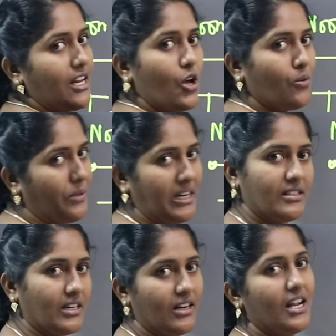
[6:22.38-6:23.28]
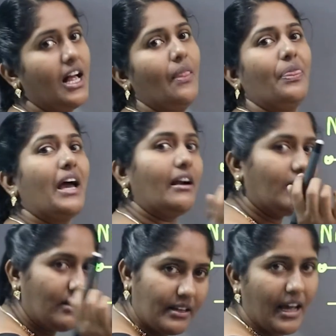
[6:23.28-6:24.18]
kilometer.
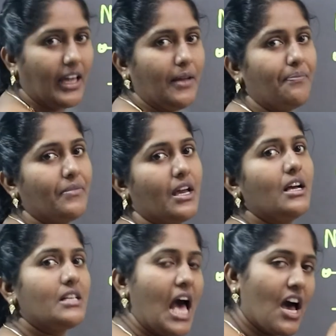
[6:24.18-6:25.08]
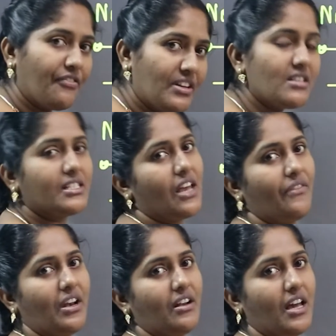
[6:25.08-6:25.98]
That time, after
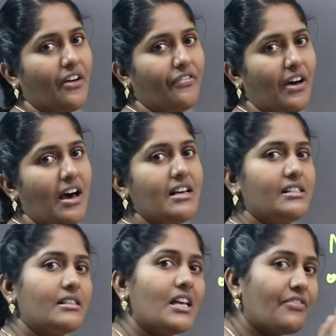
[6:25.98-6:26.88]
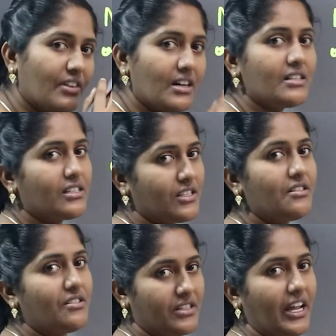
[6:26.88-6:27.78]
7.5 hours, the first
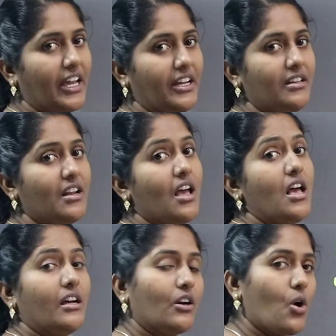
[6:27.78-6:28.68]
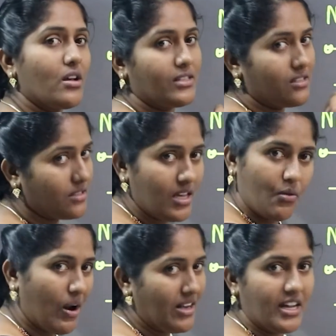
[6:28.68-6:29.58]
train crosses the
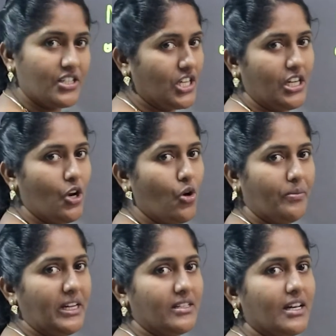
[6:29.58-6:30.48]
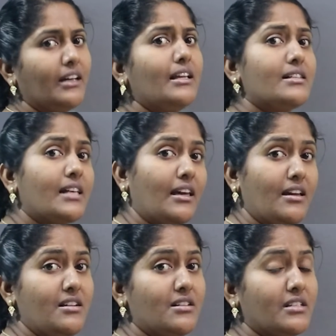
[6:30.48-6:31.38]
180 kilometer. The
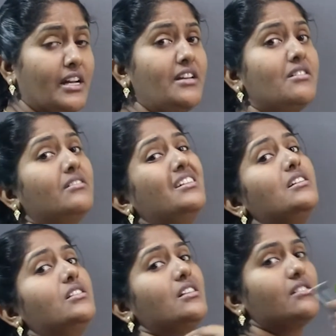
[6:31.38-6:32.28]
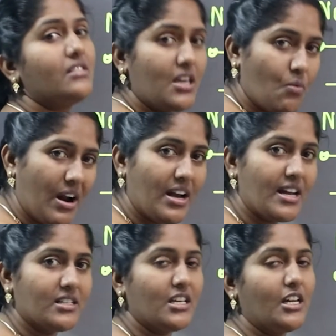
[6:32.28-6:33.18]
second train reaches the
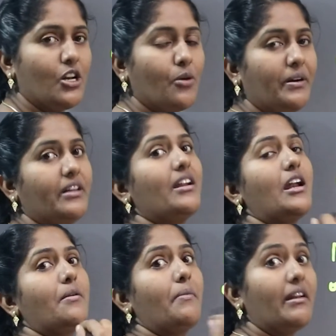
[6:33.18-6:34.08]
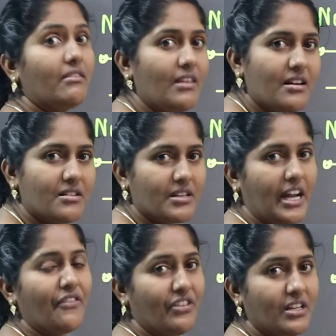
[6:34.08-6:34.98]
180 kilometer and met the
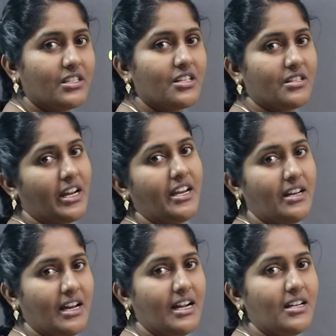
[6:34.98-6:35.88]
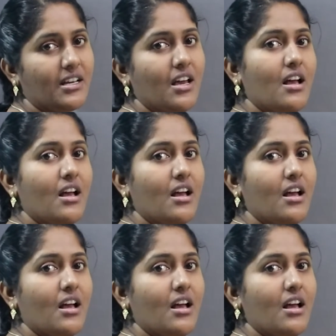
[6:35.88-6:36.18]
first train at